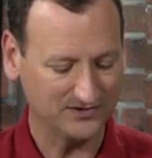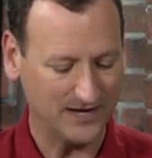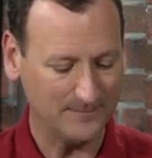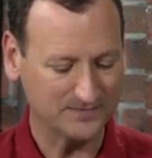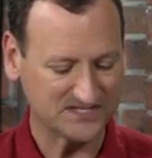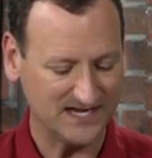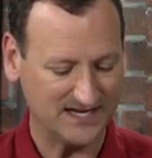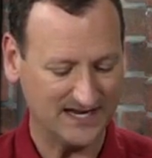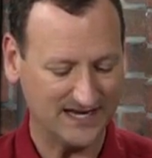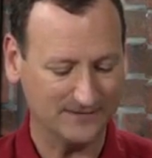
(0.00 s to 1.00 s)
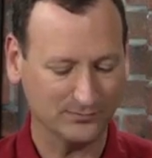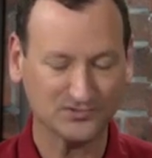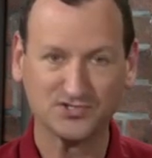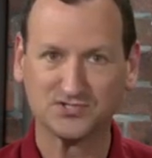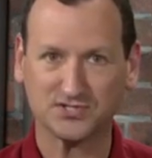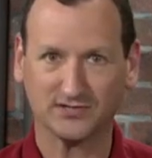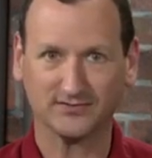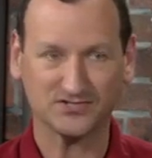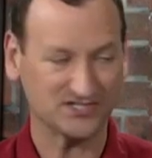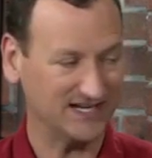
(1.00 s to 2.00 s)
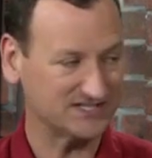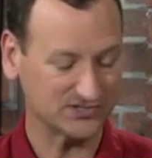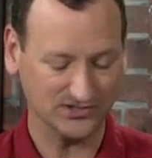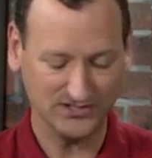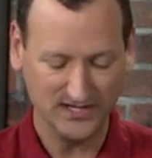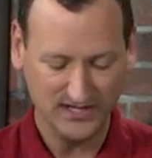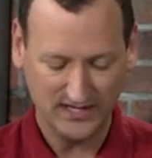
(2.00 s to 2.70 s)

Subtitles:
donpazet add Ubuntu server, so that's good.